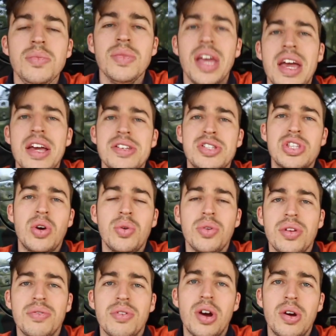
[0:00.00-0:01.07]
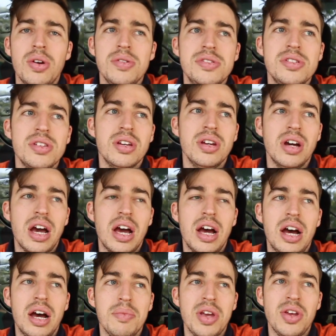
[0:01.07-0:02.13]
has salt on the roads,
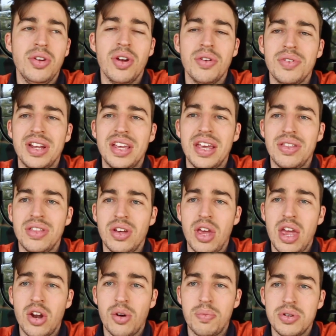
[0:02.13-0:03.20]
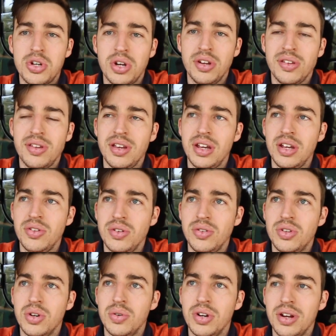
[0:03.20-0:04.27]
and you don't really get the opportunity to
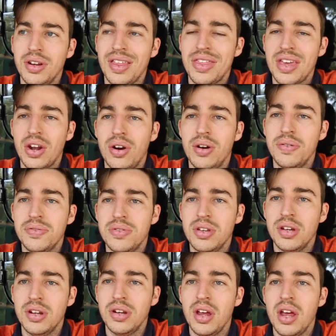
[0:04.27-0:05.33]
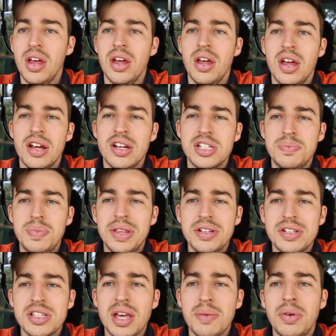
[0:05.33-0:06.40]
do it that often, spend the
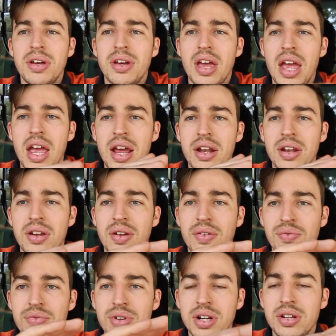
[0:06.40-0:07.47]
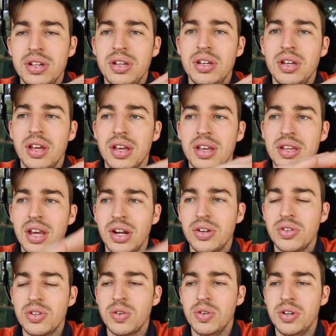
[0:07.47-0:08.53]
summer and really get
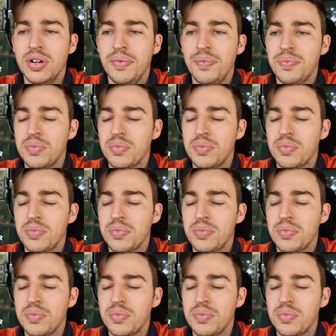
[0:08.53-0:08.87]
into it.